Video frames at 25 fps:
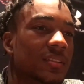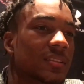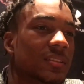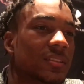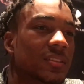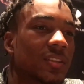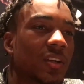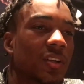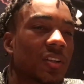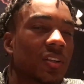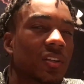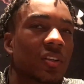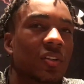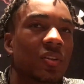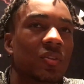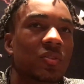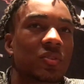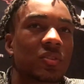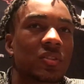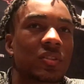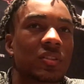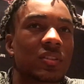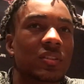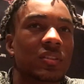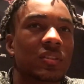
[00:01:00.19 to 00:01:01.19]
talking to
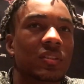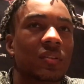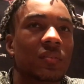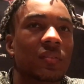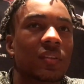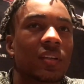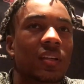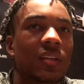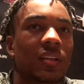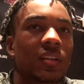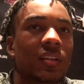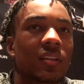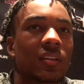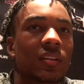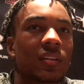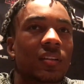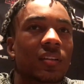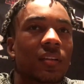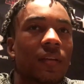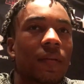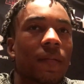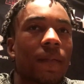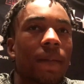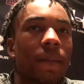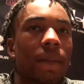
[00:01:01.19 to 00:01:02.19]
coaches and stuff like that.
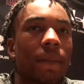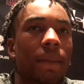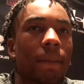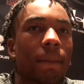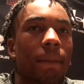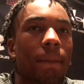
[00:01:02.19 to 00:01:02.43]
Wow.